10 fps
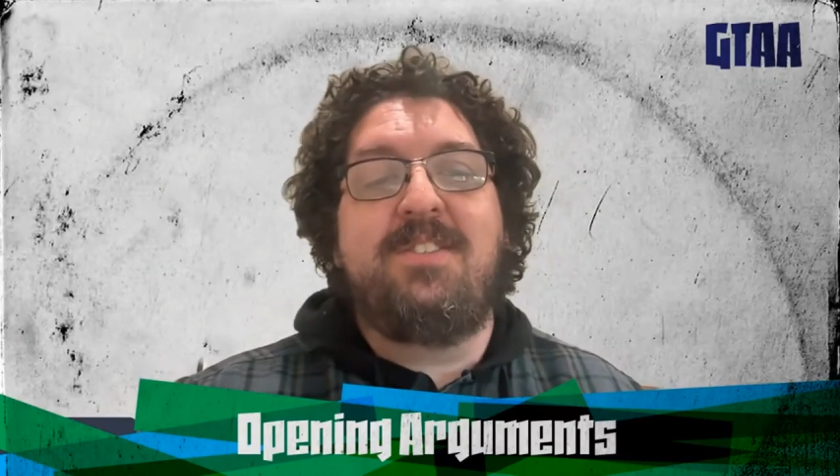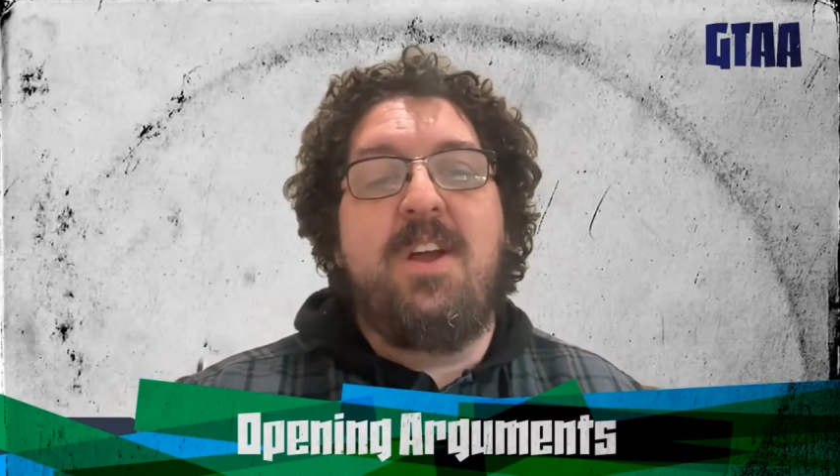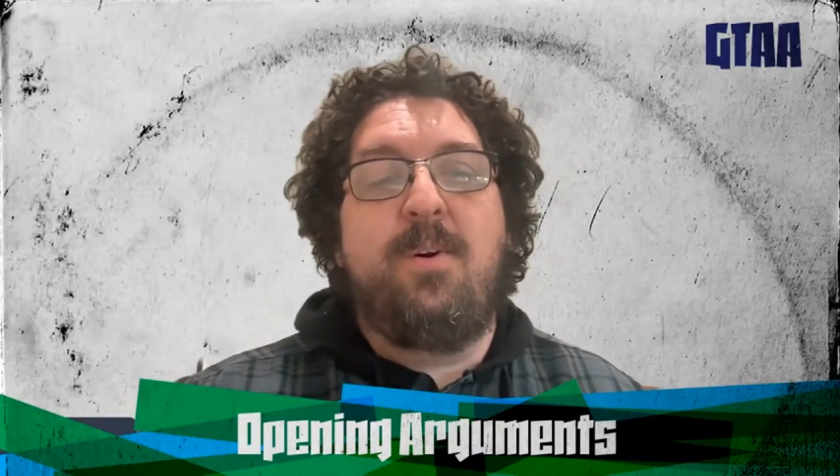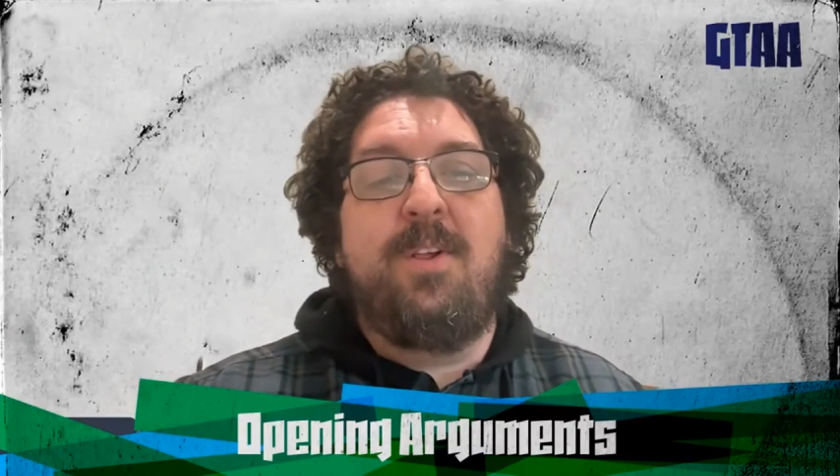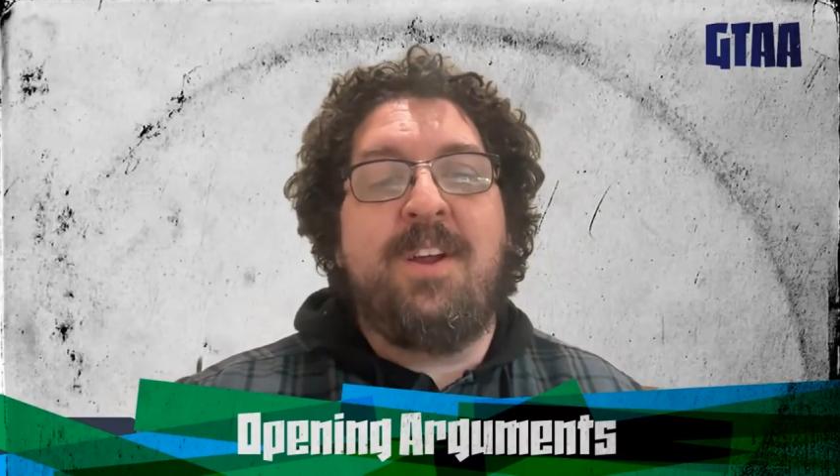no
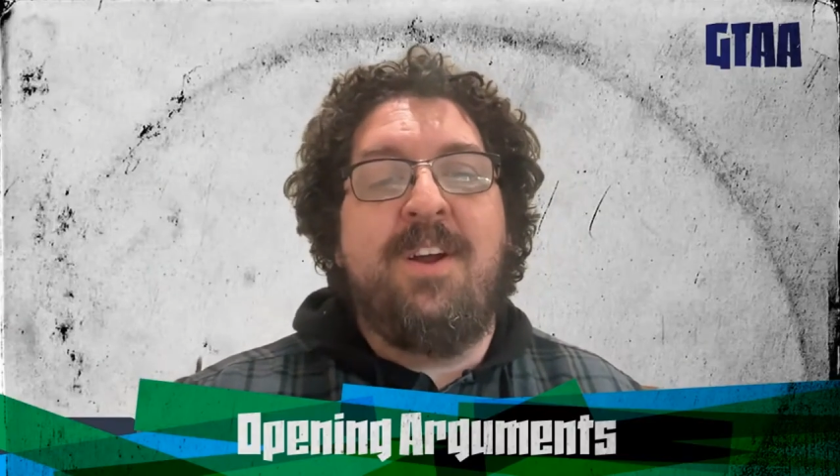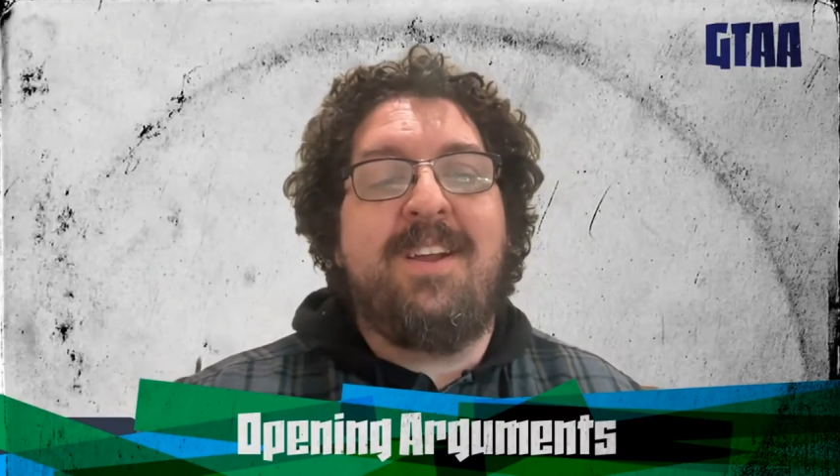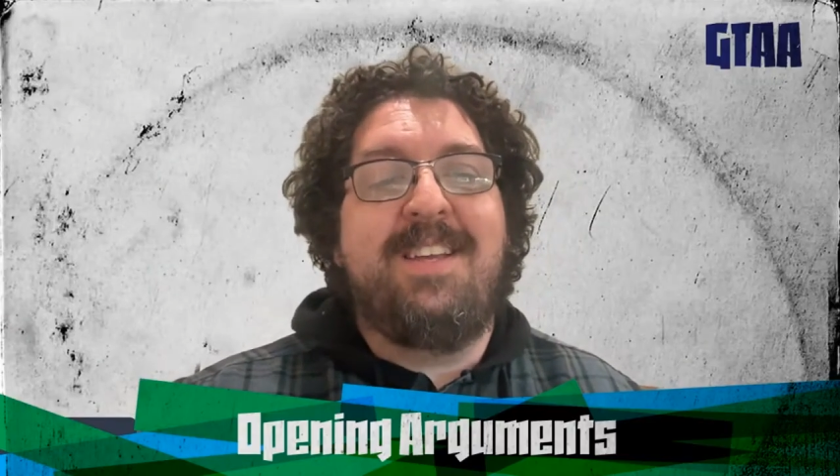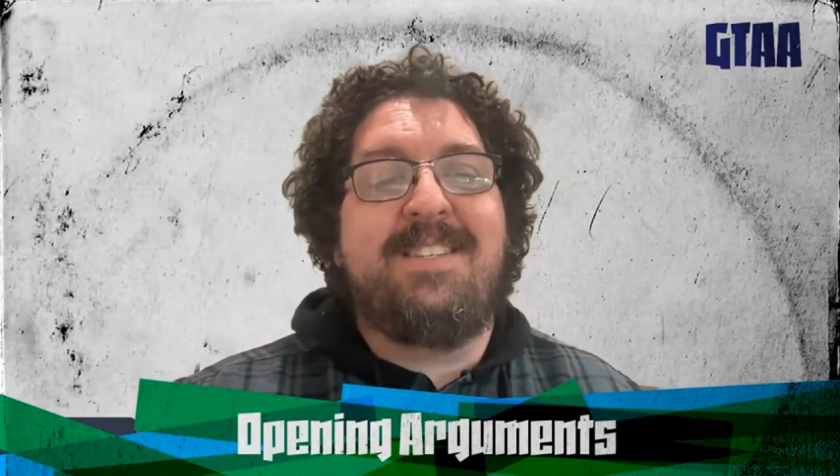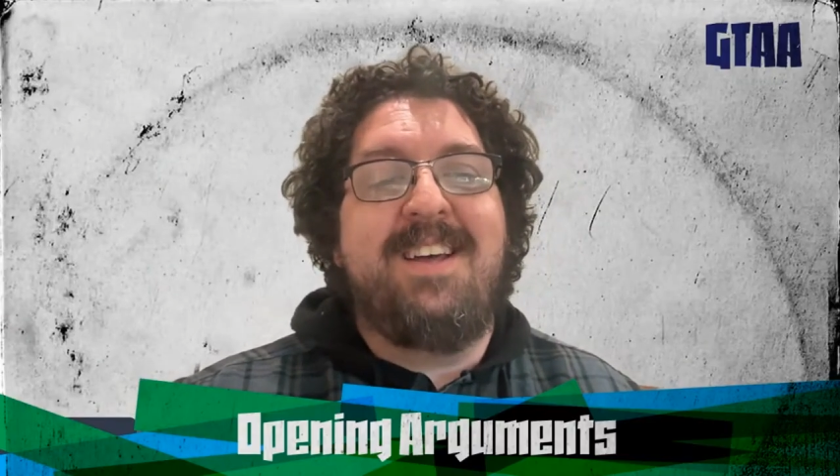
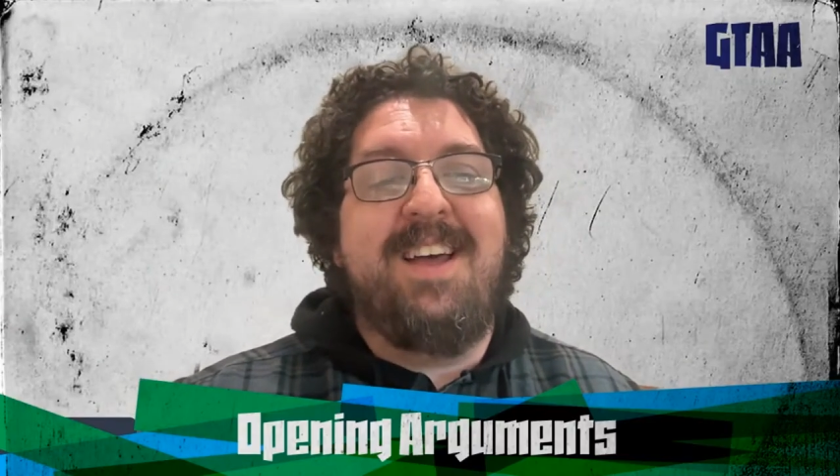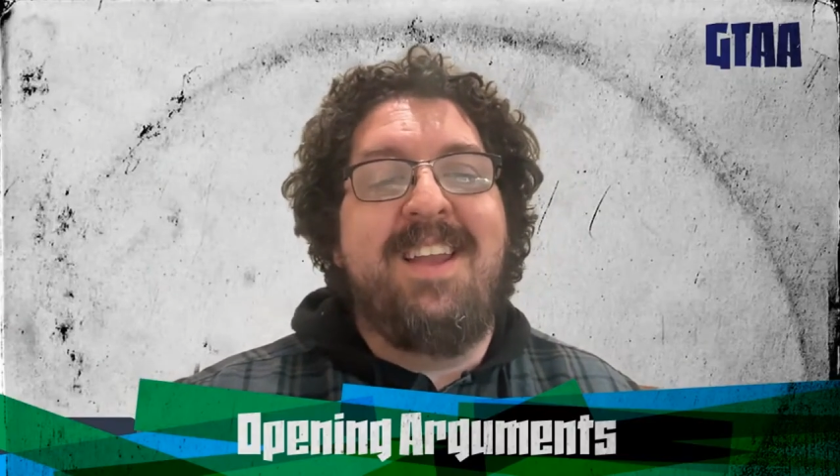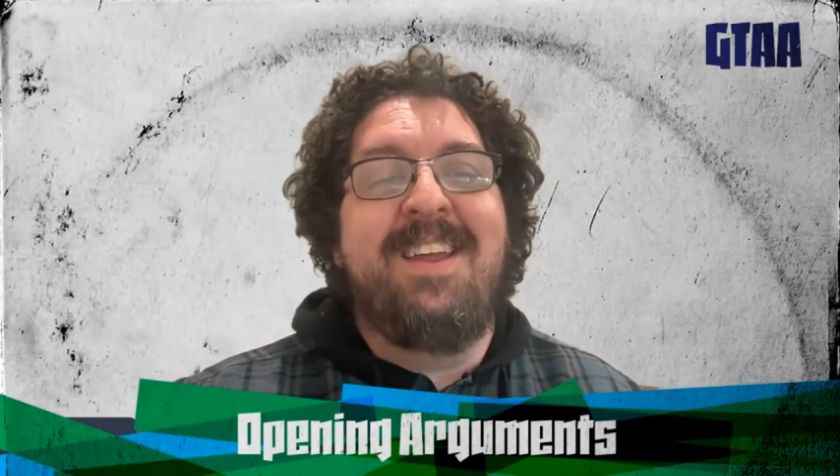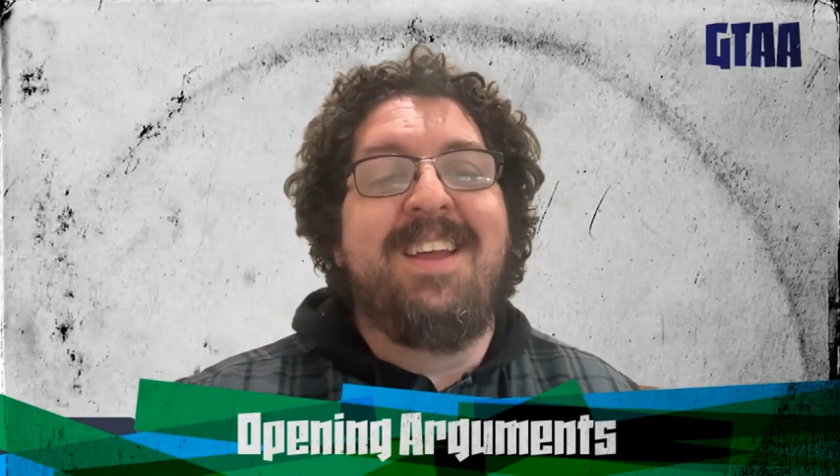oligarchy sign.